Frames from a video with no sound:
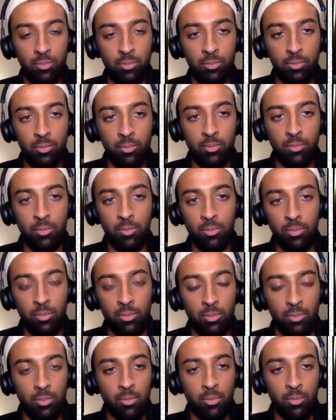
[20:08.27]

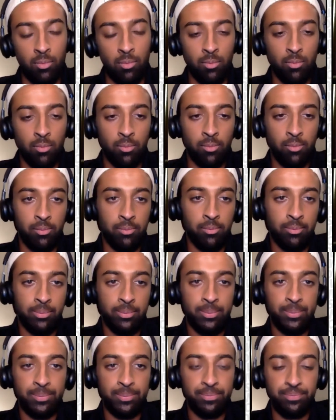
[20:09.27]

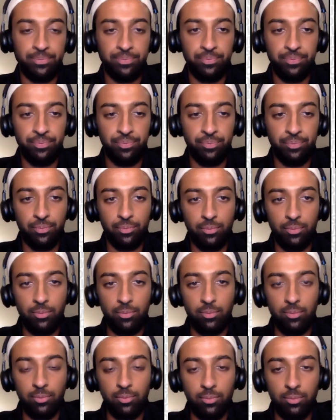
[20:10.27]

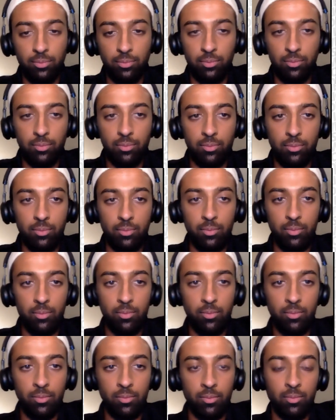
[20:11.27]

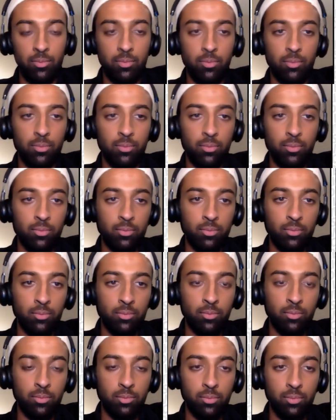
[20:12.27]

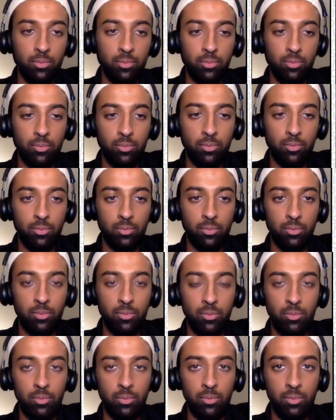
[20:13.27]

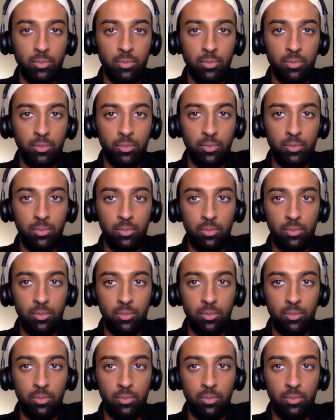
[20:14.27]
(silent)